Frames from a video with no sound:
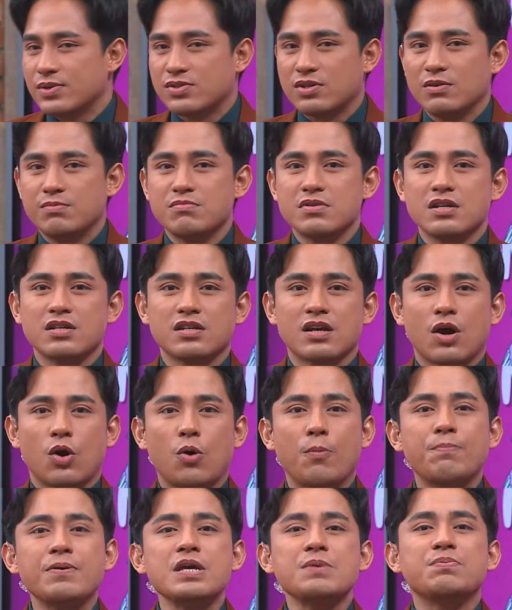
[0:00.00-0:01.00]
social media
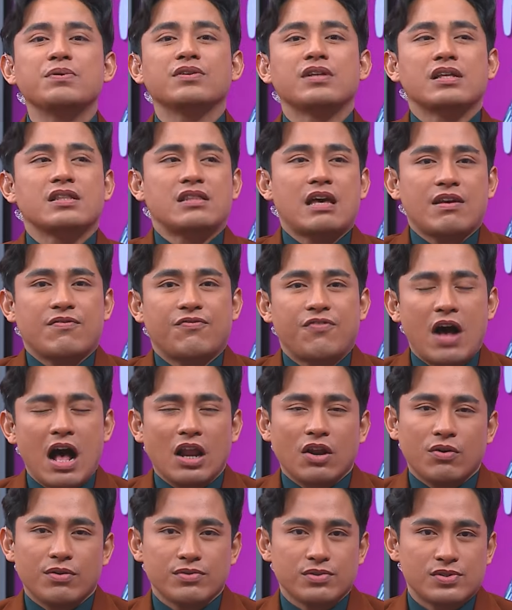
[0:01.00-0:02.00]
or people that they
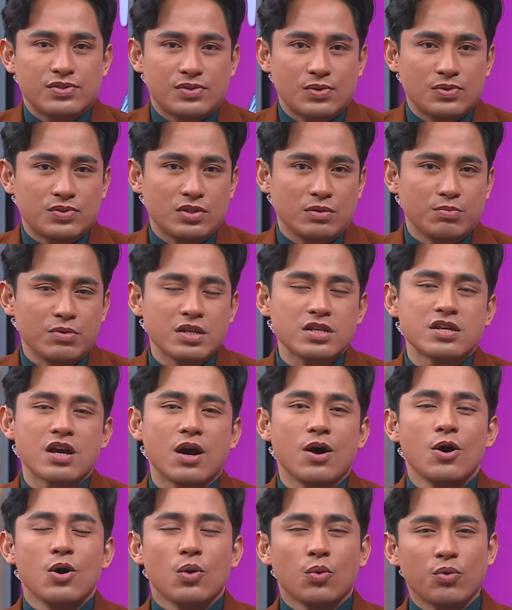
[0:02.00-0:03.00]
follow on the social
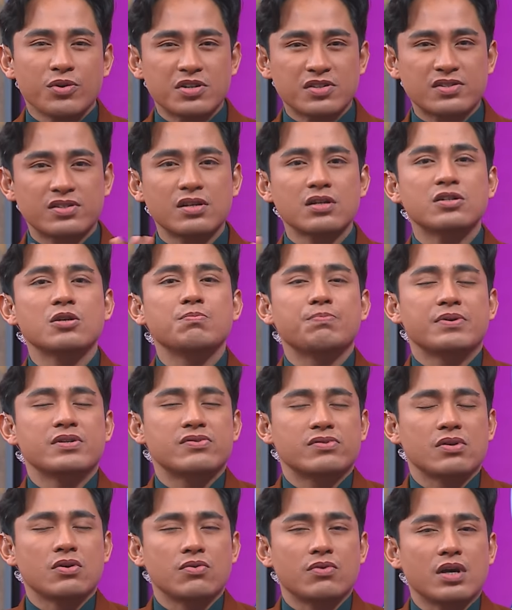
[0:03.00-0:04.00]
media with a certain
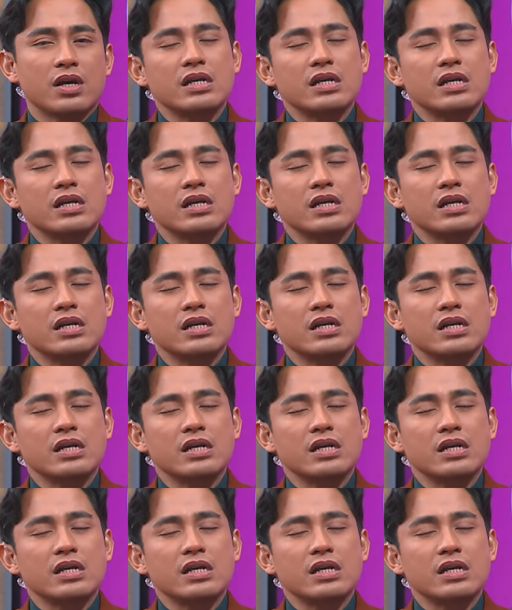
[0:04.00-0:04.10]
persona.